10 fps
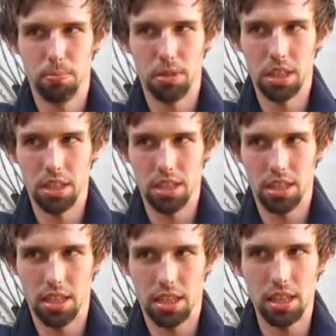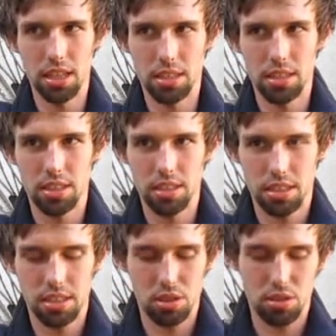But
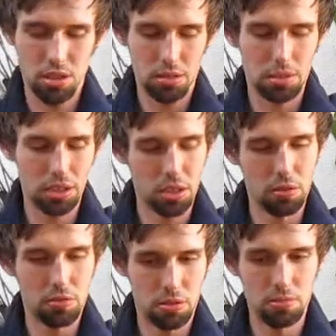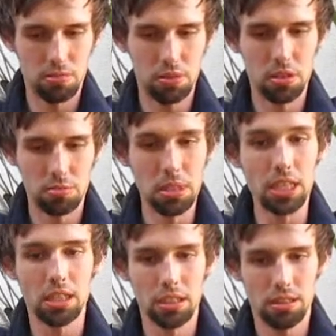it's it'll be good for for
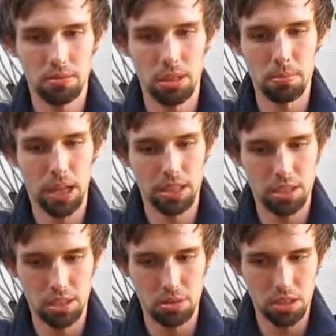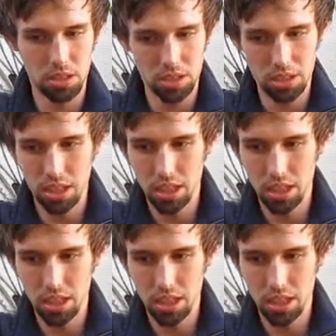me in, in my situation.